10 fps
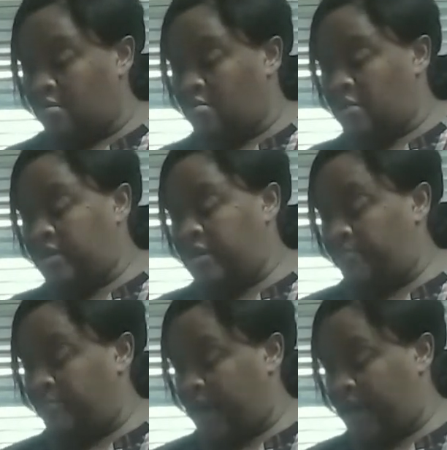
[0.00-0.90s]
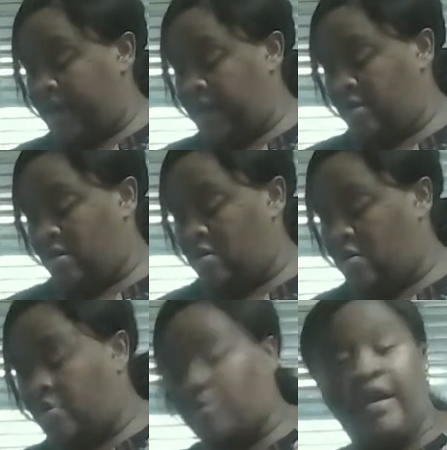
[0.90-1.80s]
and that mighty
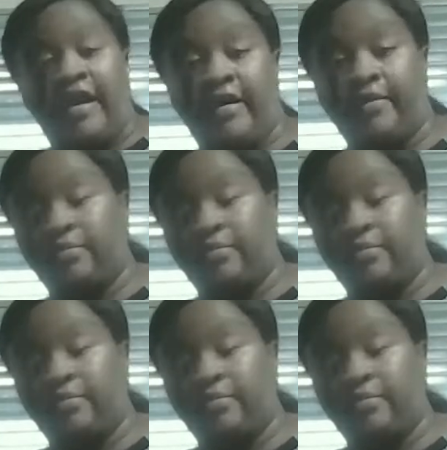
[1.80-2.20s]
old crab.